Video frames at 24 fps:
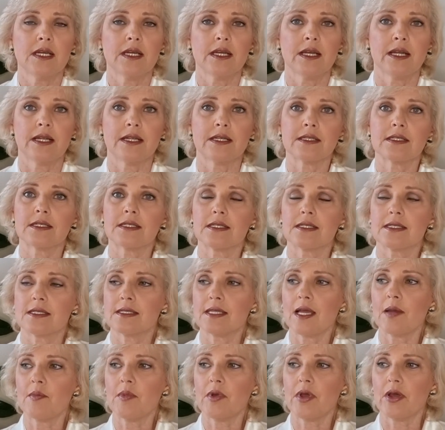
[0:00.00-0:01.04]
And
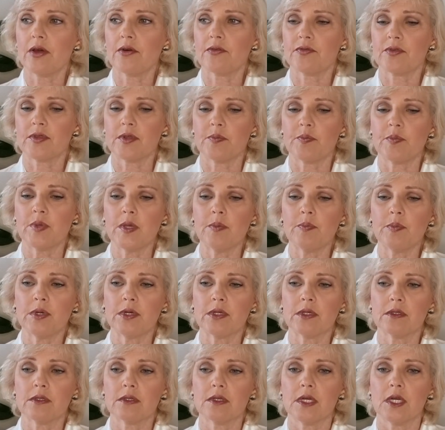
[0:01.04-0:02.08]
some of the
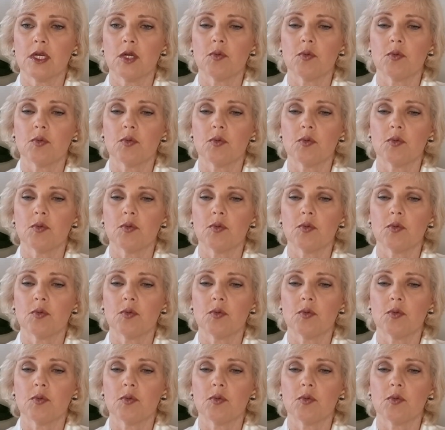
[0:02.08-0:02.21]
people